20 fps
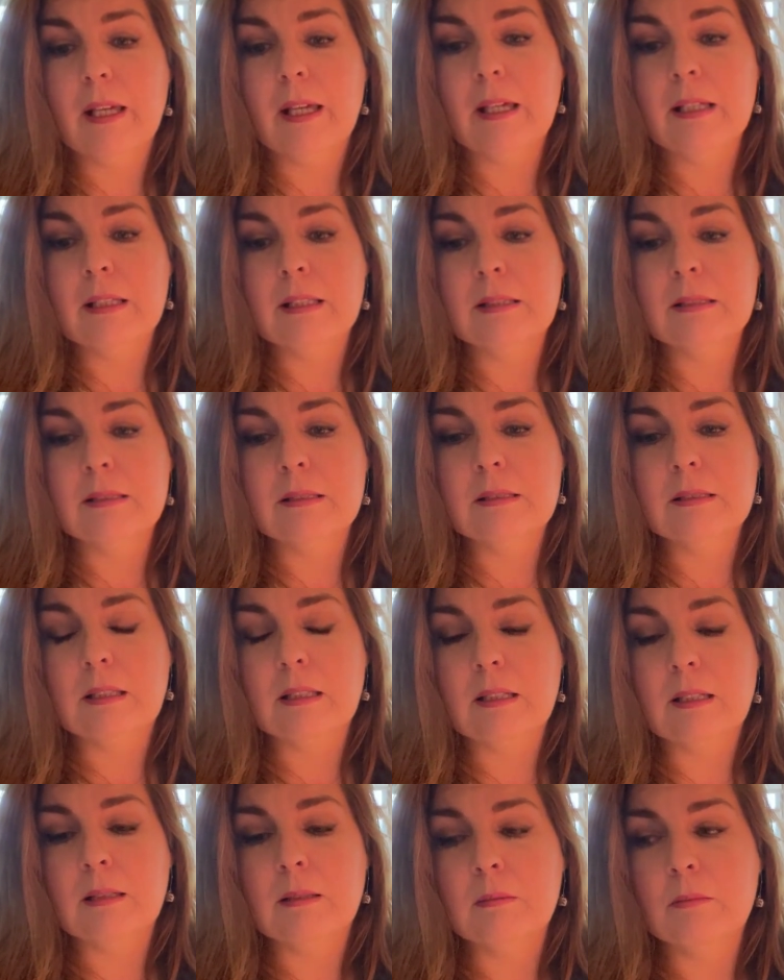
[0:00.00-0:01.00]
And
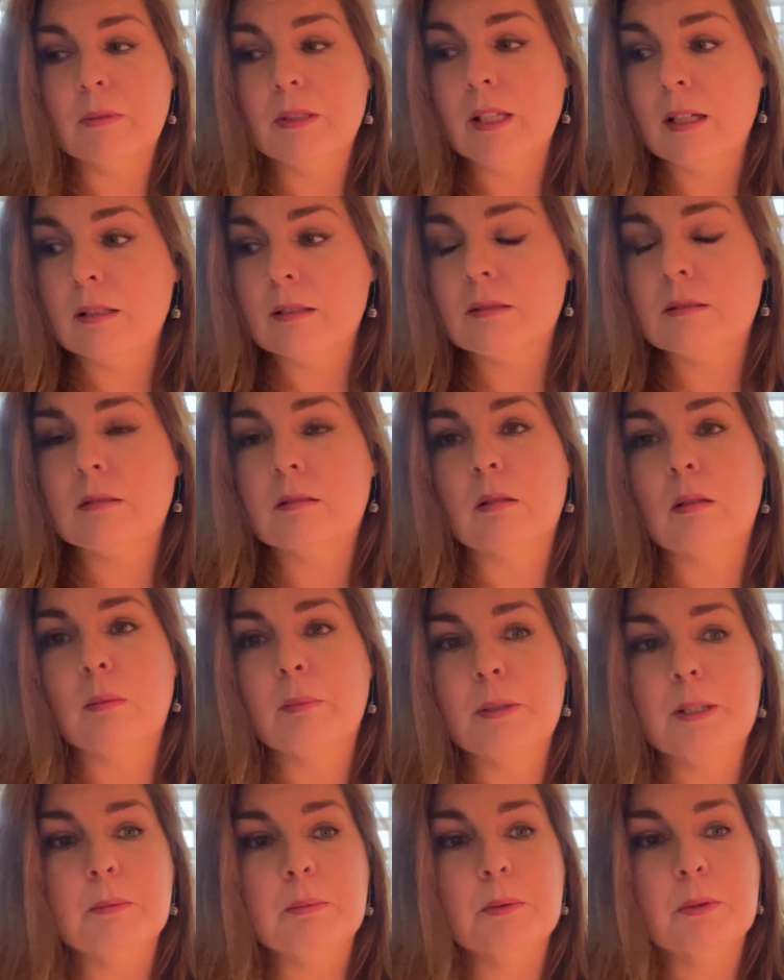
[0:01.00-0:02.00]
um, yes, there are
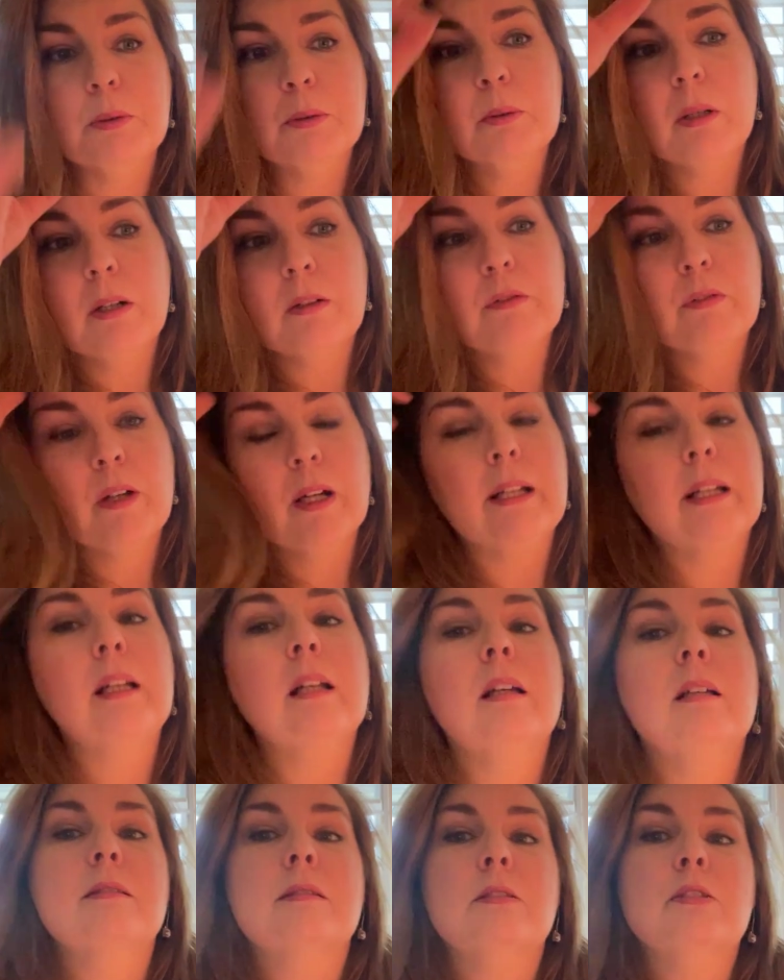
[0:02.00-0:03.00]
people who are fighting
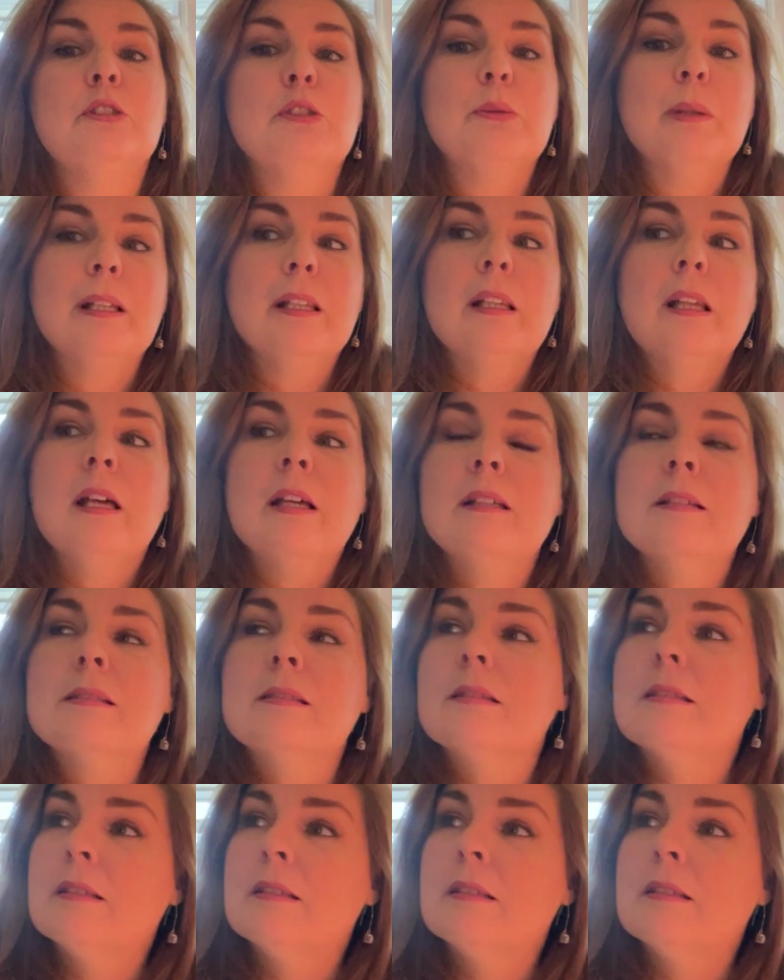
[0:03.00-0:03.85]
us in doing this.